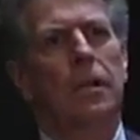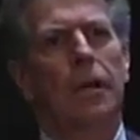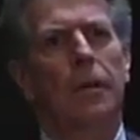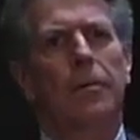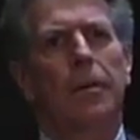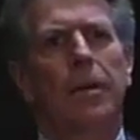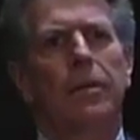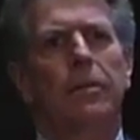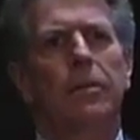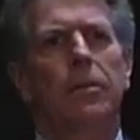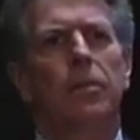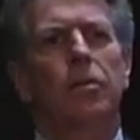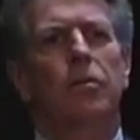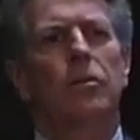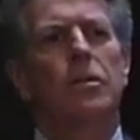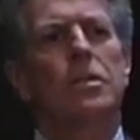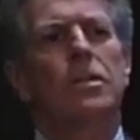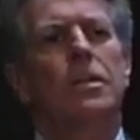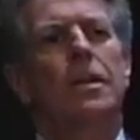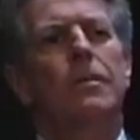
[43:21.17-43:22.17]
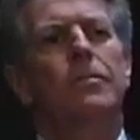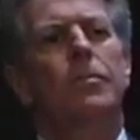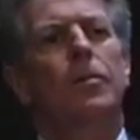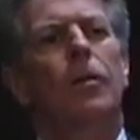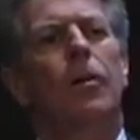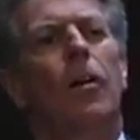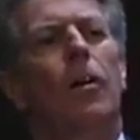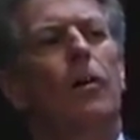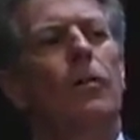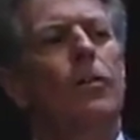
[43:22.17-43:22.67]
about the concept
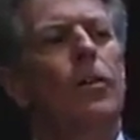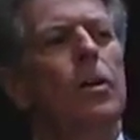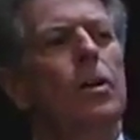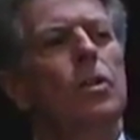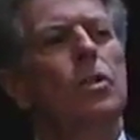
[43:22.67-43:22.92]
of